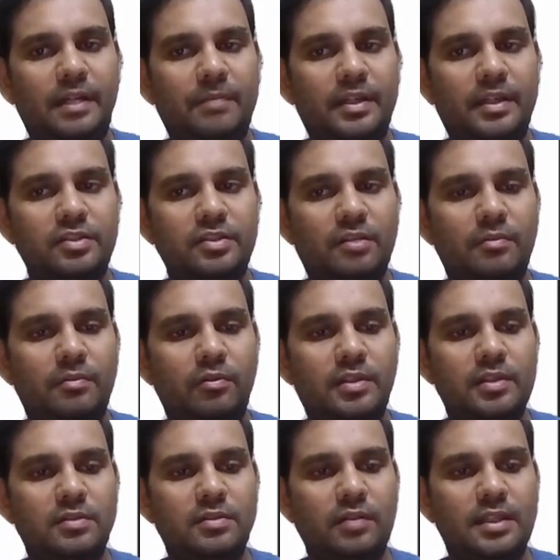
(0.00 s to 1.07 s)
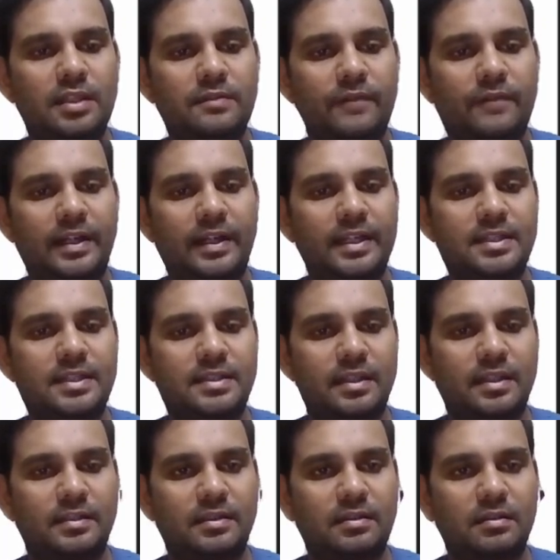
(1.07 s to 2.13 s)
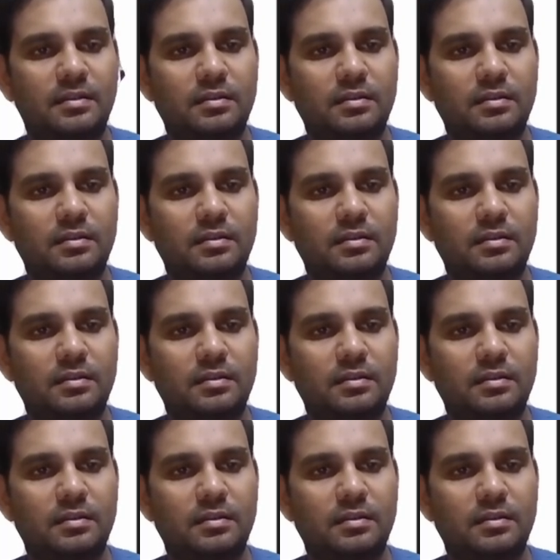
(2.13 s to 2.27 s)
application of load is known as fatigue strength.